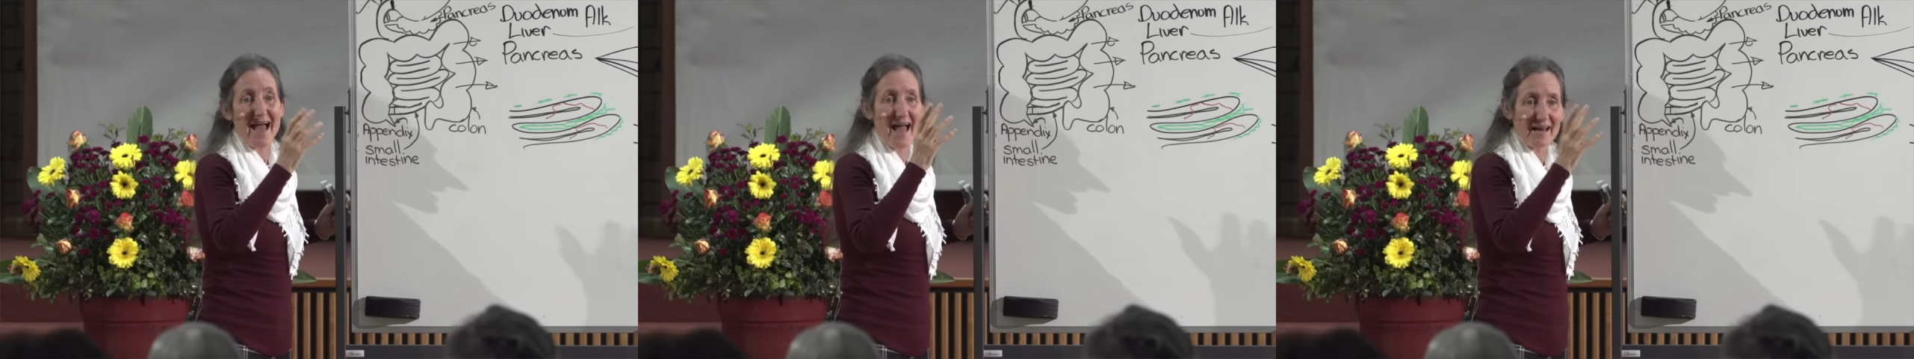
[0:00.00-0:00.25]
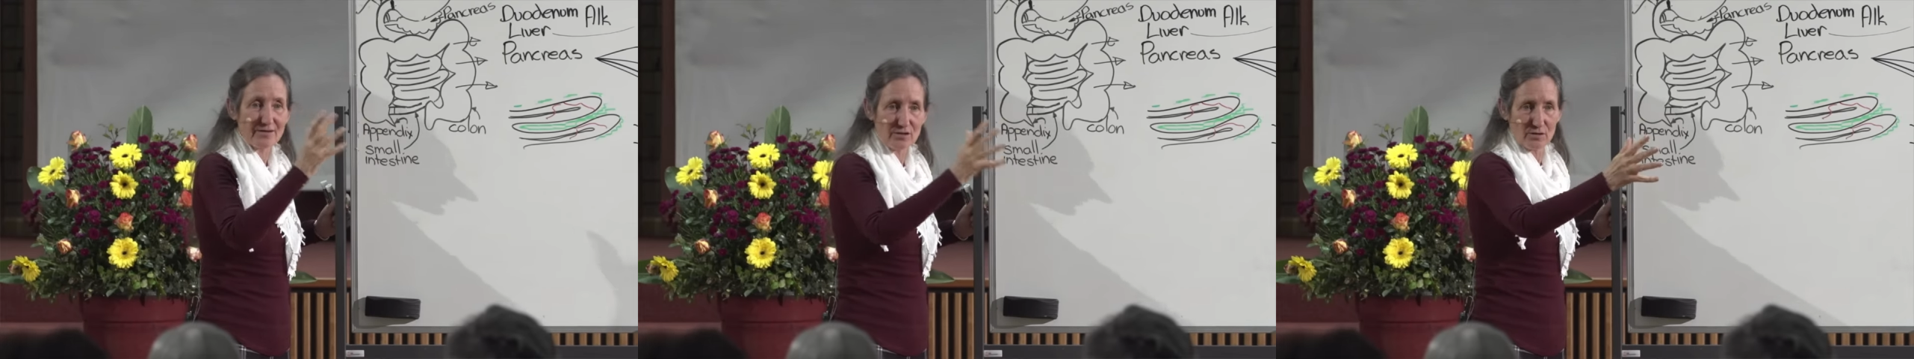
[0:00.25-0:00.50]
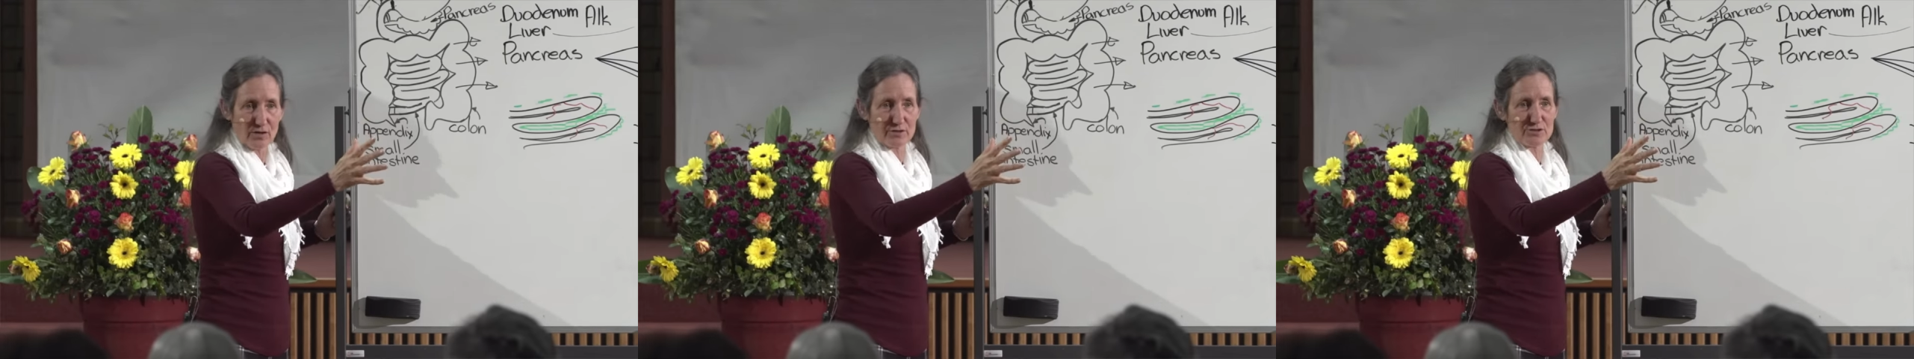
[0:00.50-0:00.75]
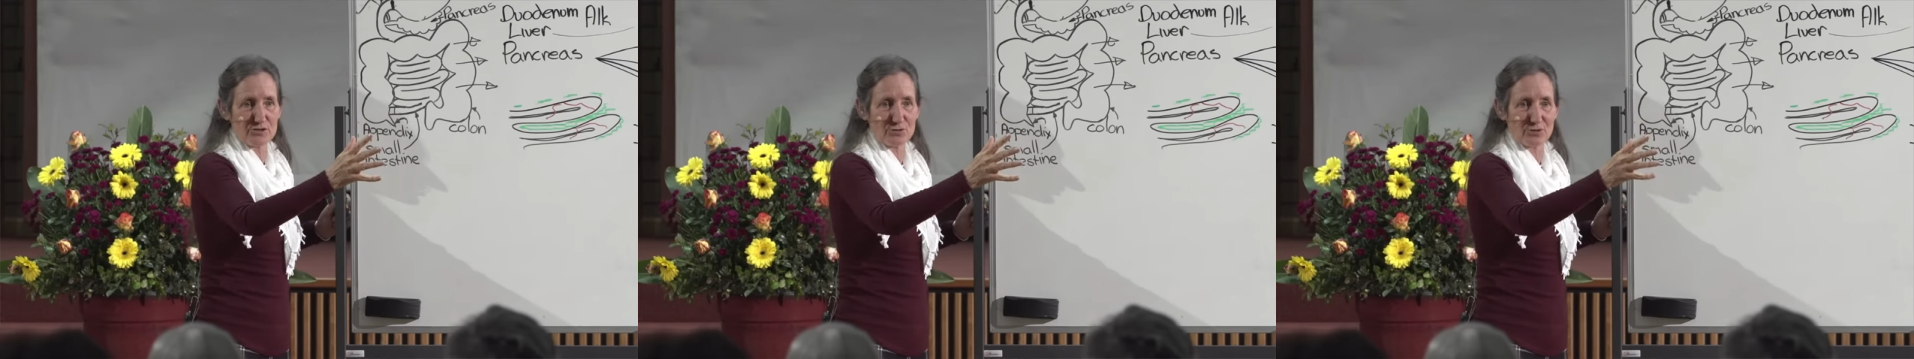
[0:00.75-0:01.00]
and a lot
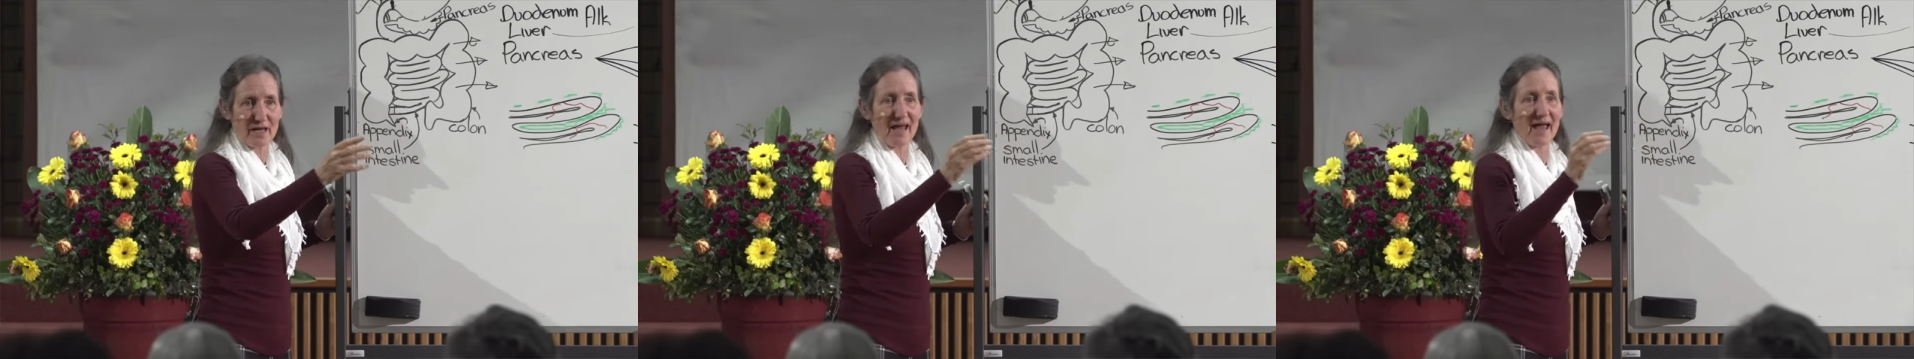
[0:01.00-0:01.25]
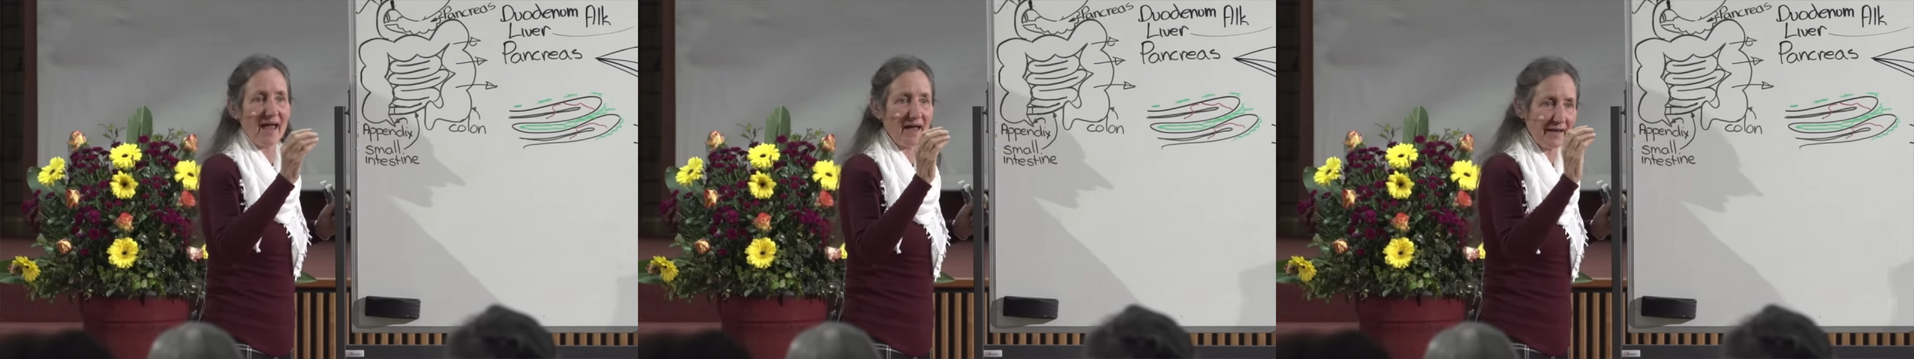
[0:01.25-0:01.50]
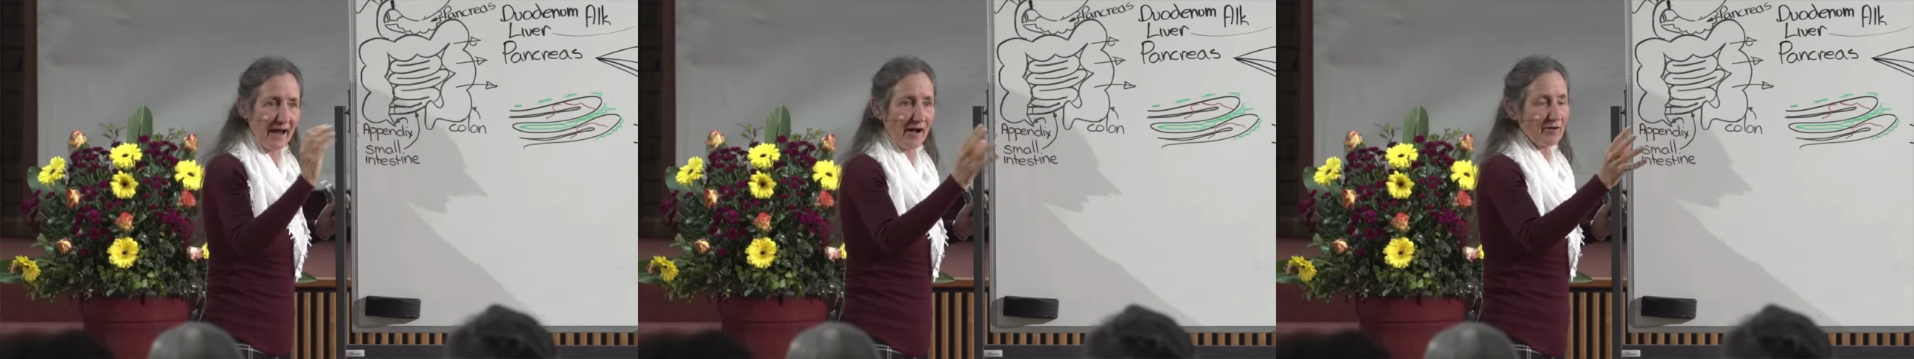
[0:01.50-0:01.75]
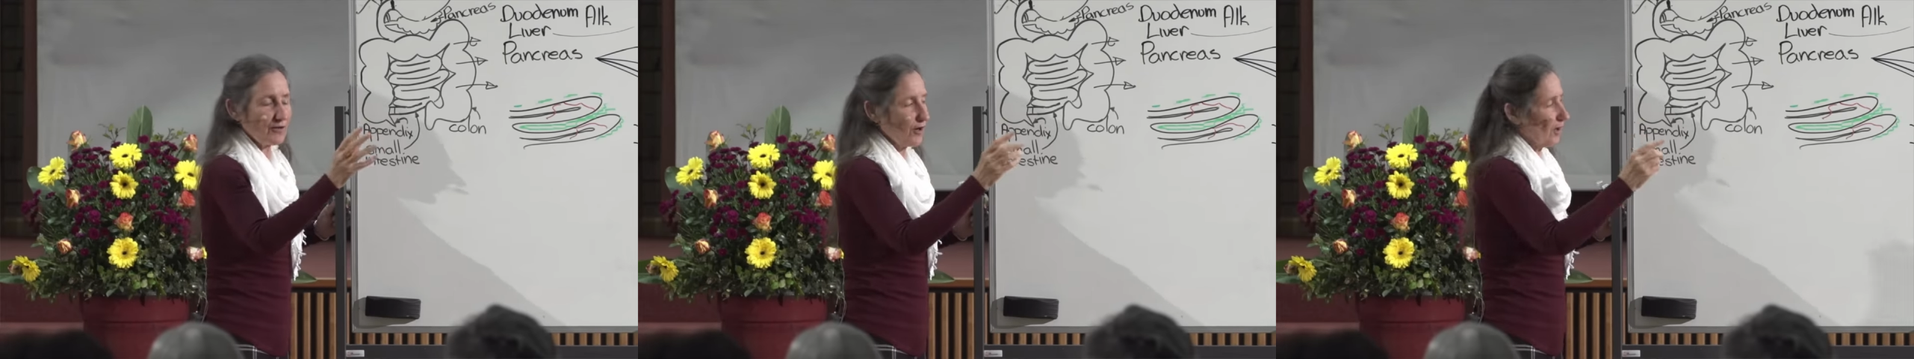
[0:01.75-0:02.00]
of sugar and
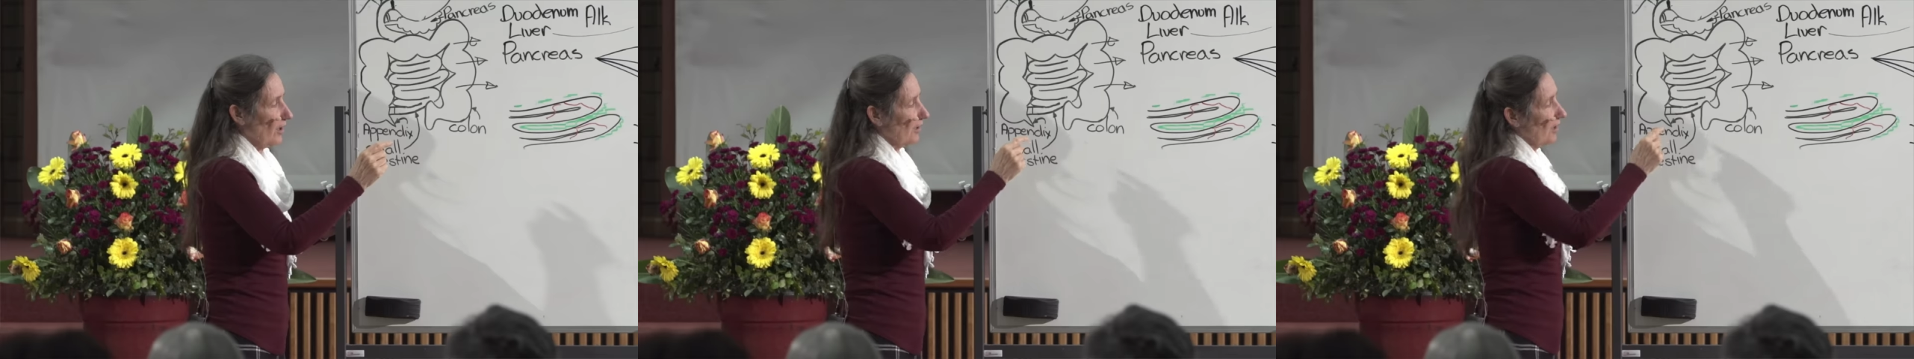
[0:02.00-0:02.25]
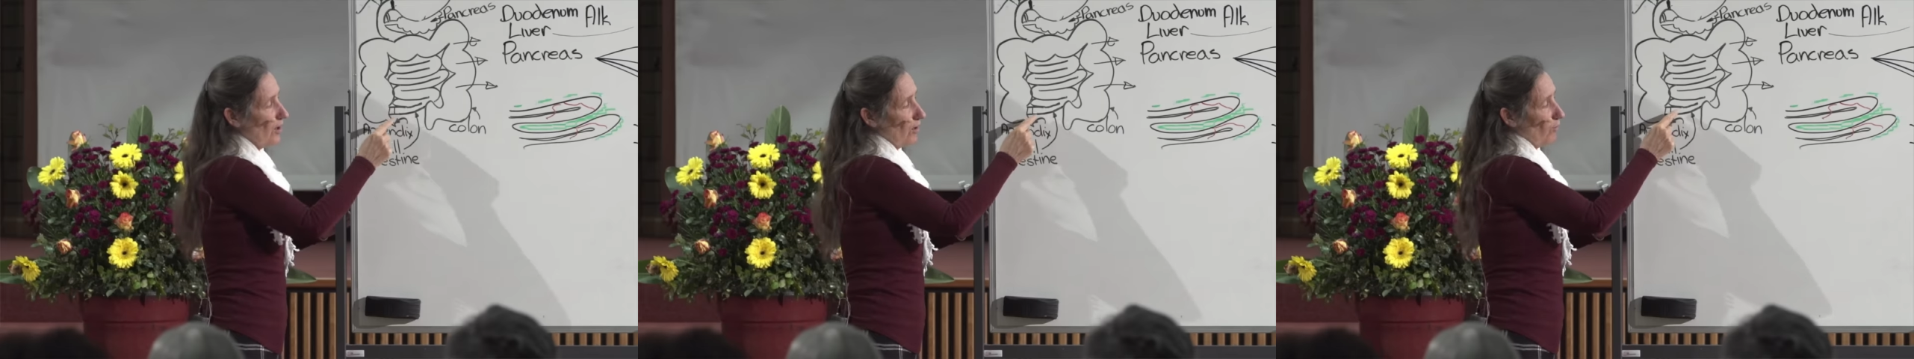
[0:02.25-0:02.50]
alcohol,